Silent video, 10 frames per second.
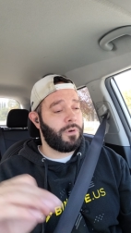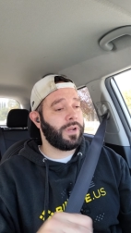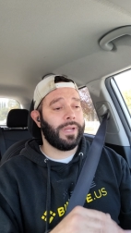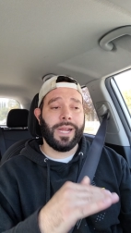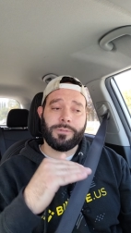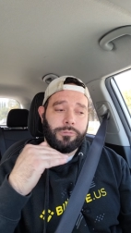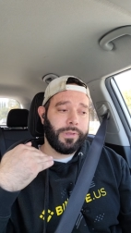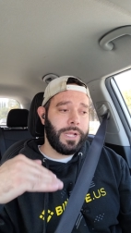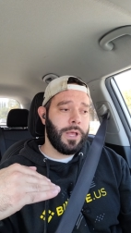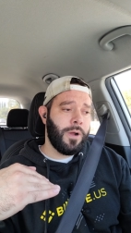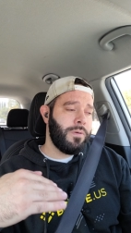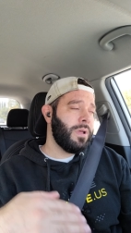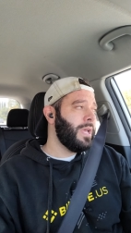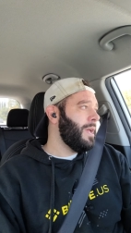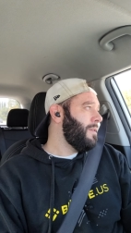Market cap's really low.
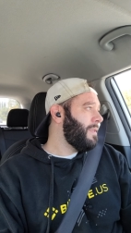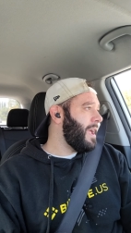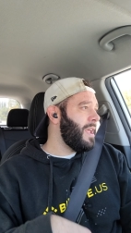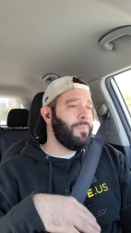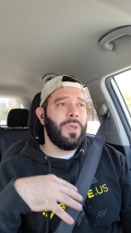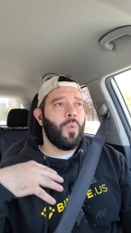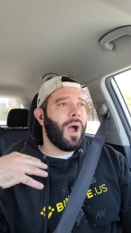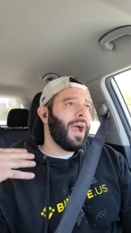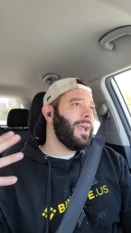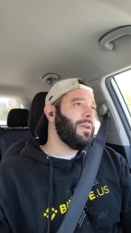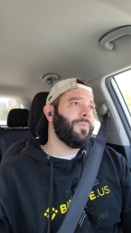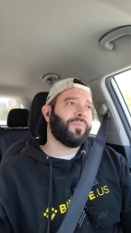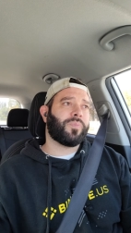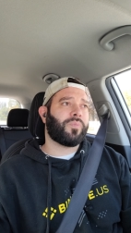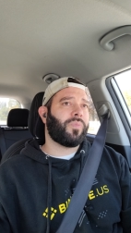The APY
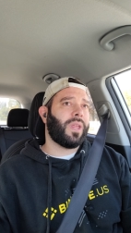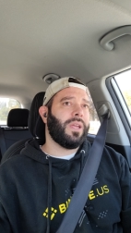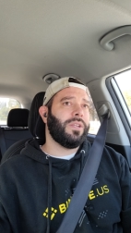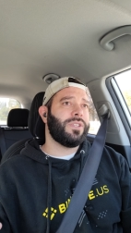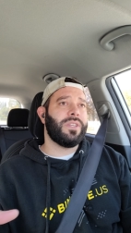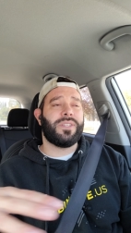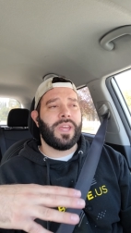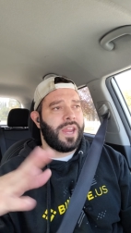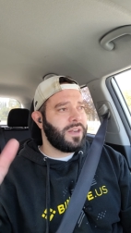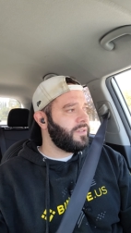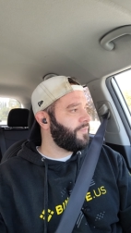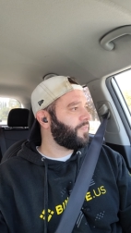is insane.